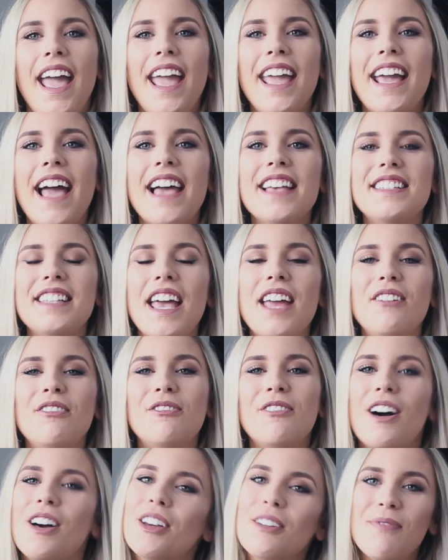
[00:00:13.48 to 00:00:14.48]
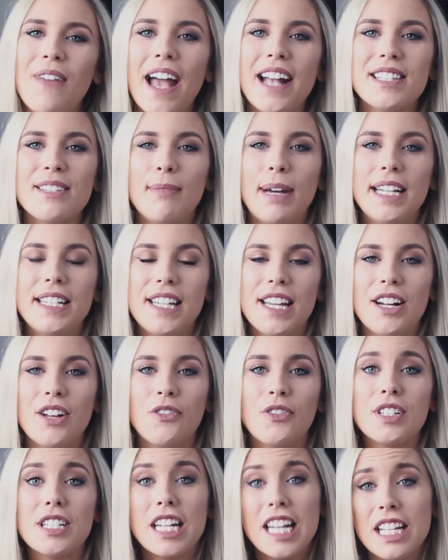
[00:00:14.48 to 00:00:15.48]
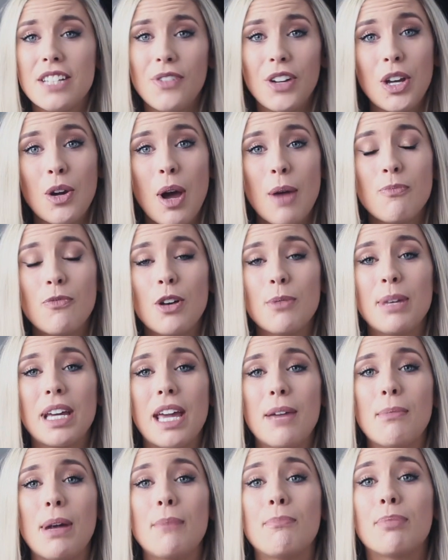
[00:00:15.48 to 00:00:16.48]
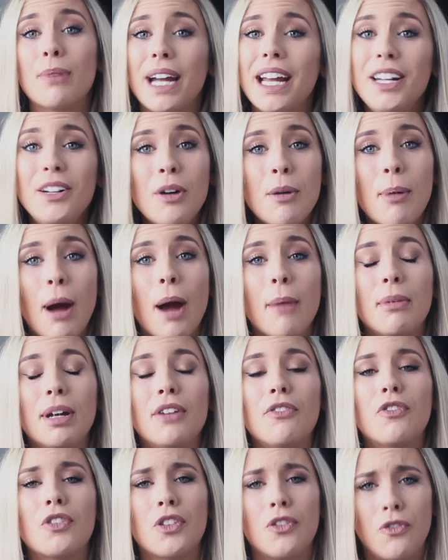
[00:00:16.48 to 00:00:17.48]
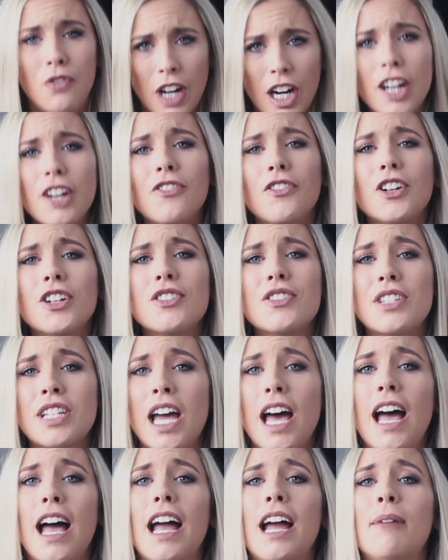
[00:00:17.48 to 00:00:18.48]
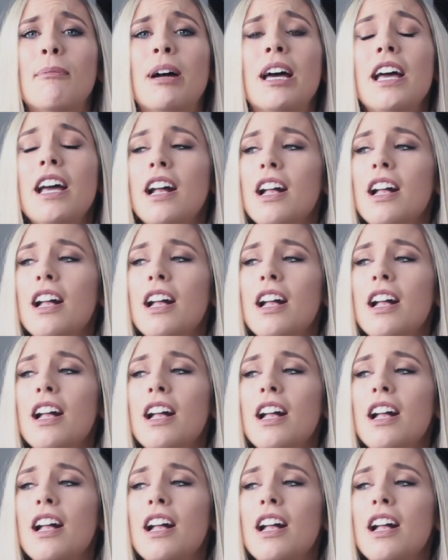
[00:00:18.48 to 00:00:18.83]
Hey guys, and welcome back to my channel. For today's video, I'm filming in my brand new apartment for the very first time.